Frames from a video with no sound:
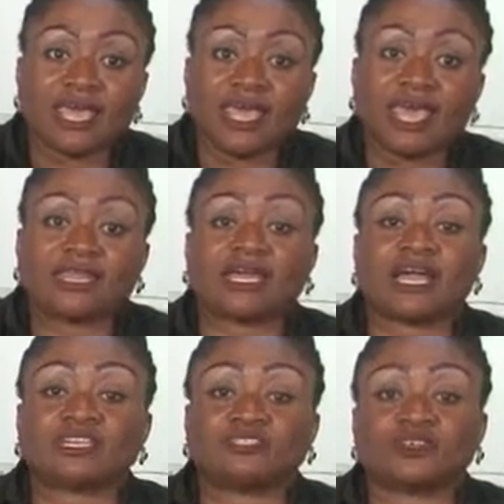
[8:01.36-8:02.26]
and a
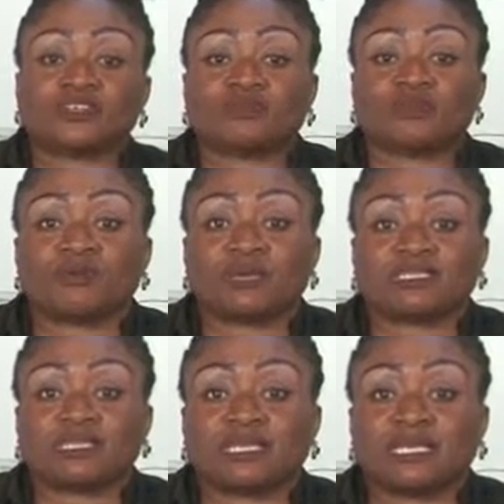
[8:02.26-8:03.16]
gastrostomy
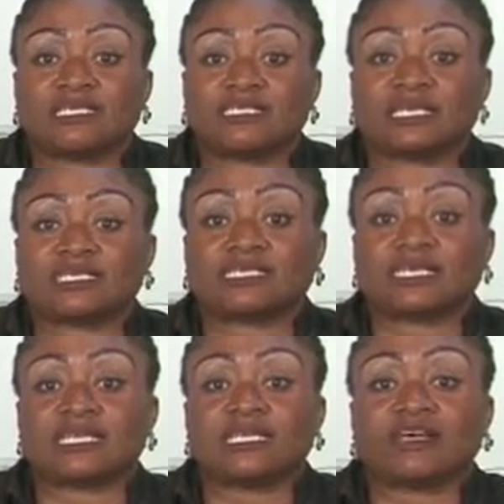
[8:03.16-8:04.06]
button is at
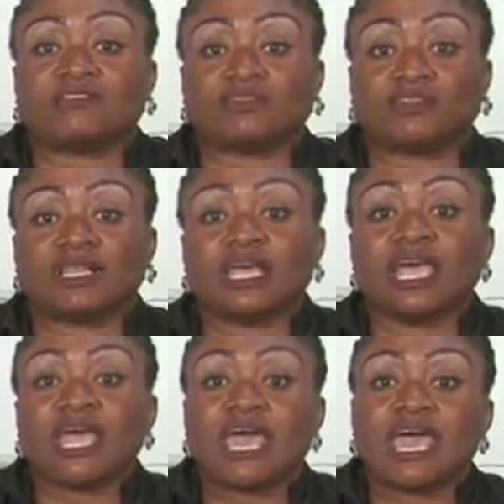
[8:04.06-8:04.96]
skin level
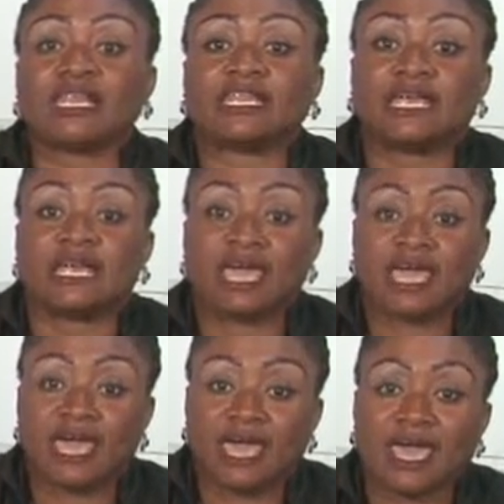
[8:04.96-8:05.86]
and
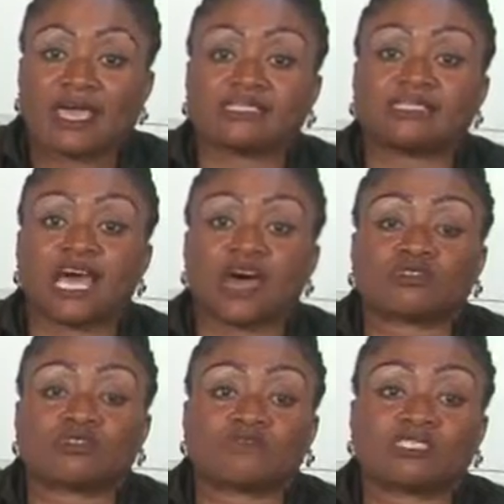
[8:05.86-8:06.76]
it's
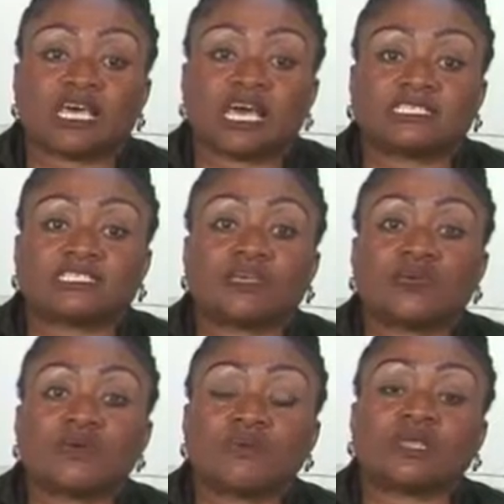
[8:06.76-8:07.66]
out of sight
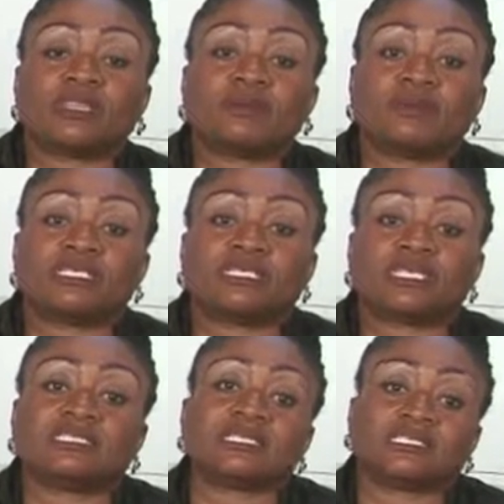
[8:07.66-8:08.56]
when the
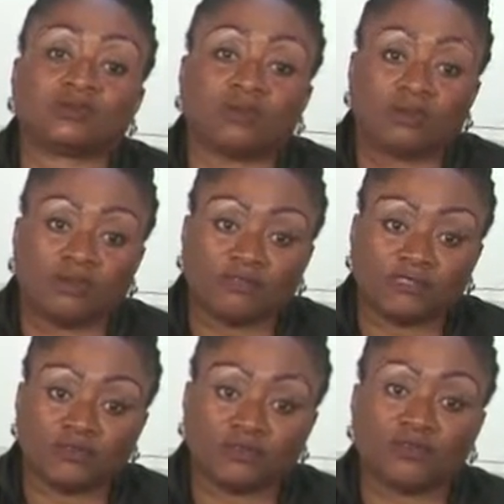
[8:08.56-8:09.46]
patient is clothed.
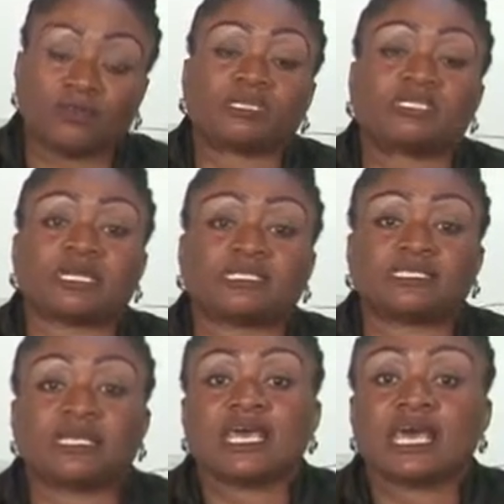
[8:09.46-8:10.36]
So patient
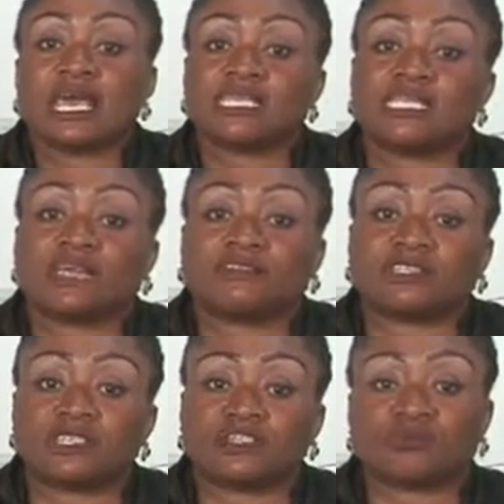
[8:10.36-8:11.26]
is left
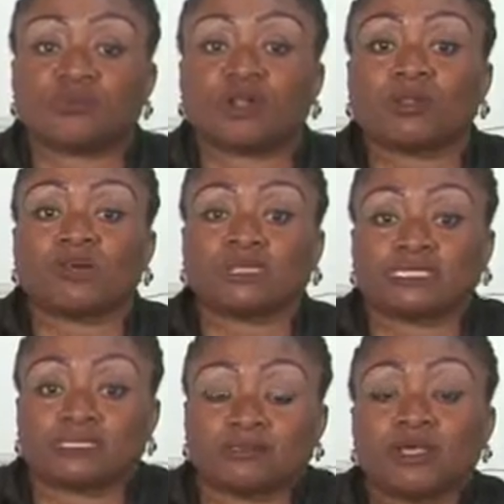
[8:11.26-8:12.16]
with a small
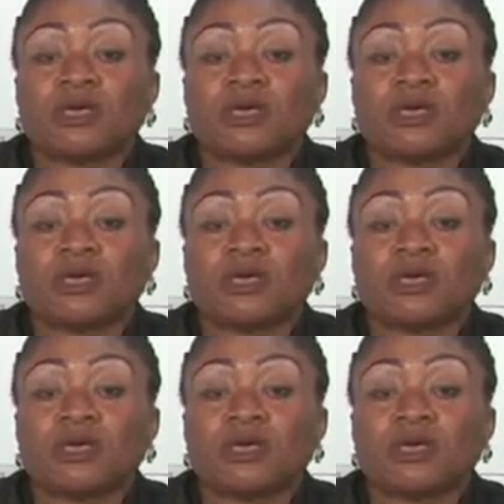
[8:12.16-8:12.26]
button